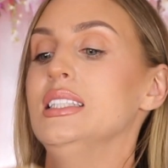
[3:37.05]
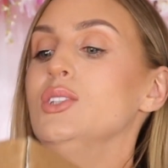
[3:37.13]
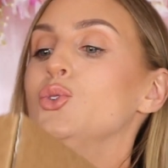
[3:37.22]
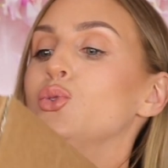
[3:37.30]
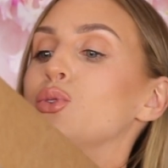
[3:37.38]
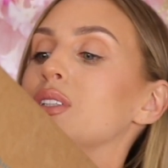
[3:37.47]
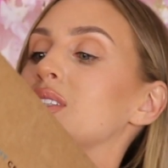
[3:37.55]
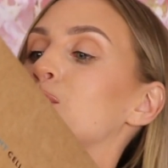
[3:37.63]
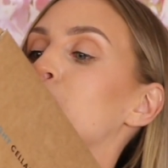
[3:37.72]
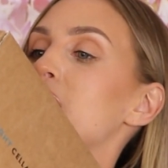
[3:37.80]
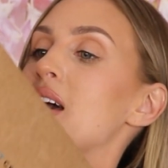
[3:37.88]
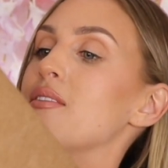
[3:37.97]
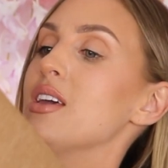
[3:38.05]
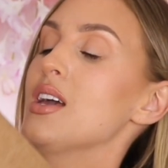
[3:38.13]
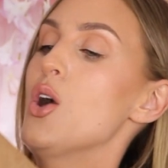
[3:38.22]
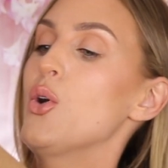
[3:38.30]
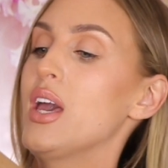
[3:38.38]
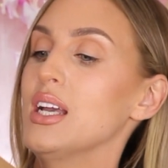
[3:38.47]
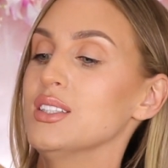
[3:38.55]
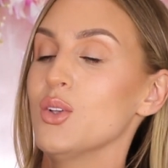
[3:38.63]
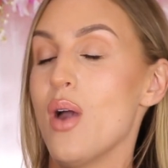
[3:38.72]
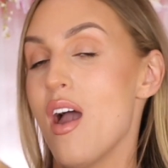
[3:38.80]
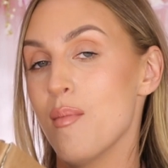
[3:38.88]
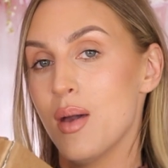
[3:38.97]
Oh, this is pretty heavy. Okay, so
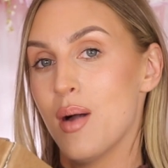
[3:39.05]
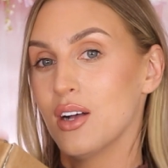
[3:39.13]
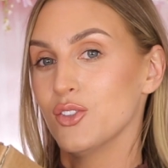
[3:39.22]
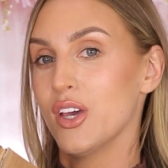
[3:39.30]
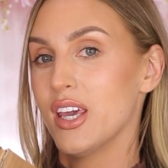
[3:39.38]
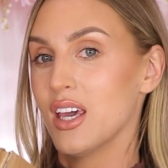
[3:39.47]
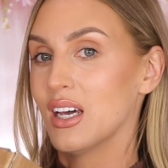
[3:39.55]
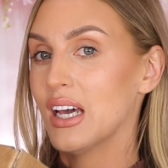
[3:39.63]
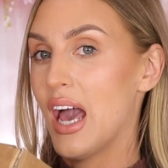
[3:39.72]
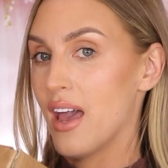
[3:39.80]
I have my box right here.